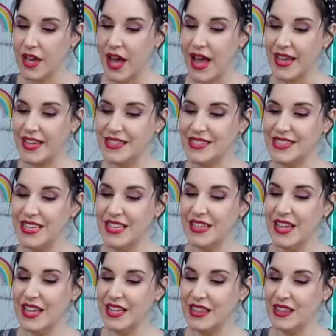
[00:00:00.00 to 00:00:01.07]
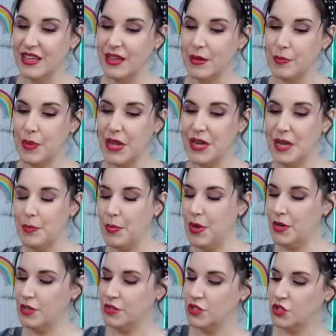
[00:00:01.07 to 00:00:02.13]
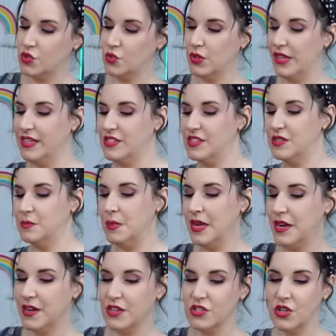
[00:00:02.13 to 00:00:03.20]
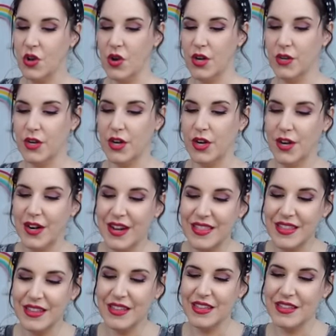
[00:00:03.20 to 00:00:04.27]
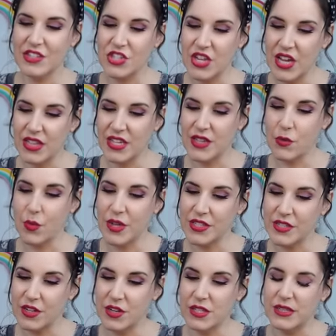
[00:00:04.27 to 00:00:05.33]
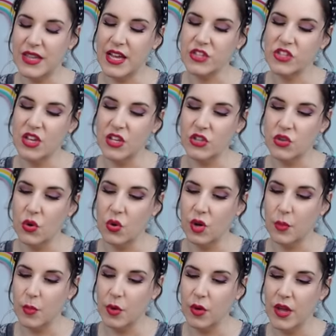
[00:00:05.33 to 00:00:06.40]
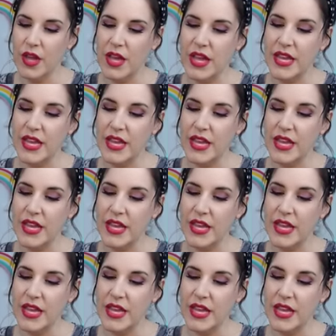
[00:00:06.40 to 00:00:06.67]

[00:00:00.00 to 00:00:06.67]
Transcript: I can see like the peanut butter like smears on her and the little jelly whiskers. That's adorable.